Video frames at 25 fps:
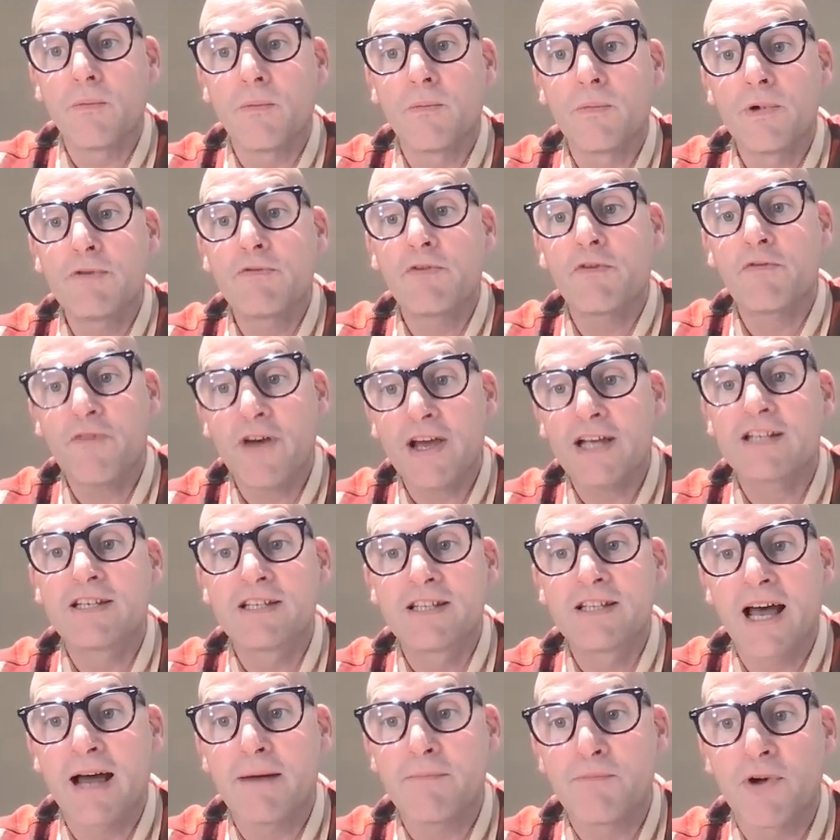we've affected
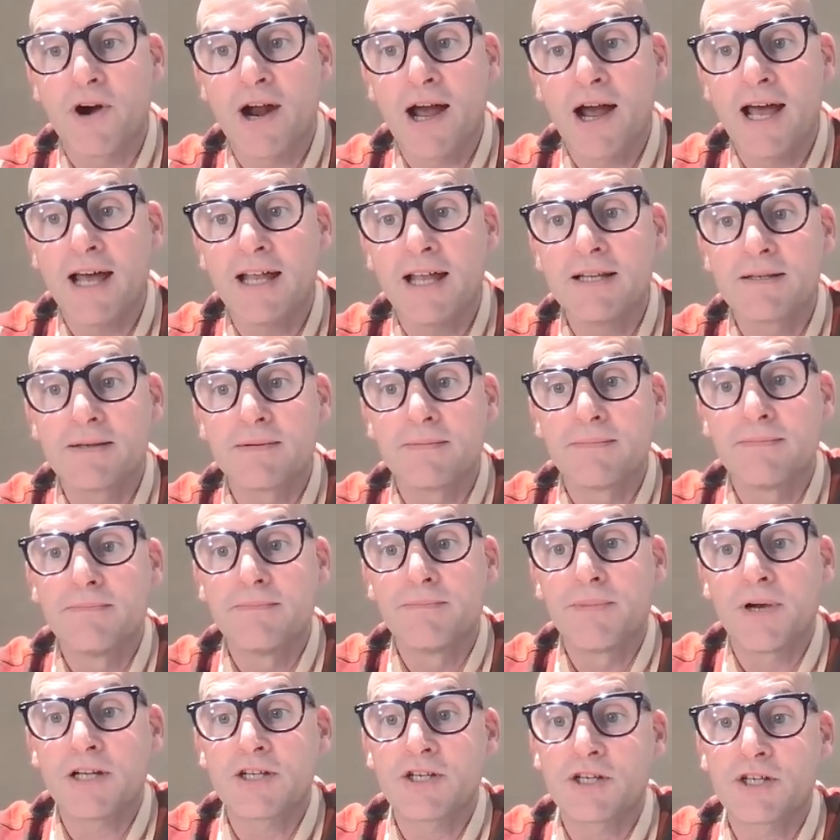that brand
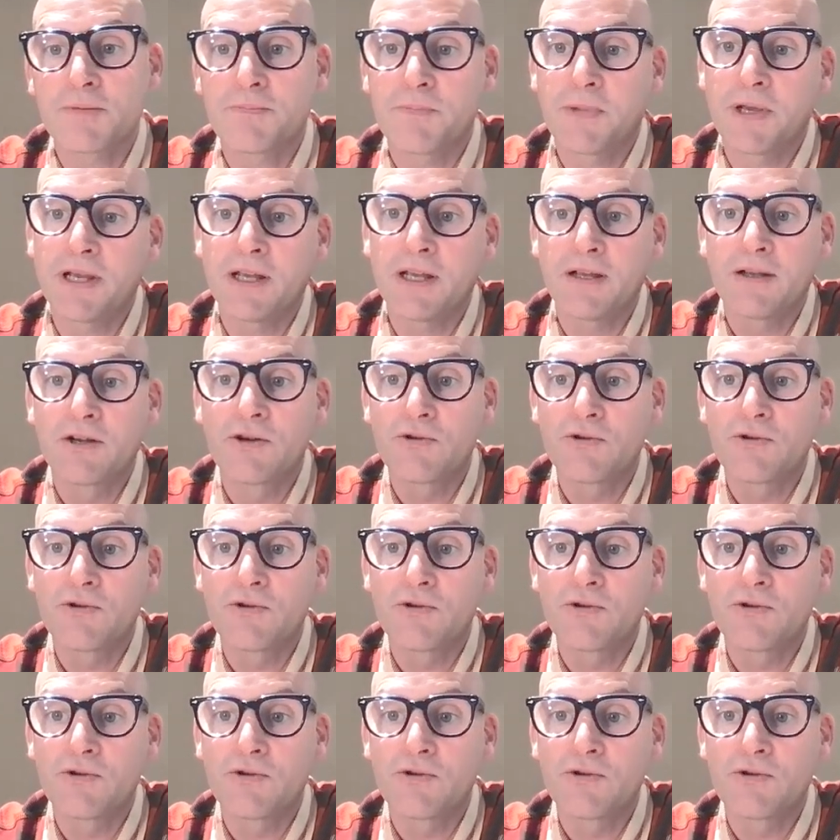by just being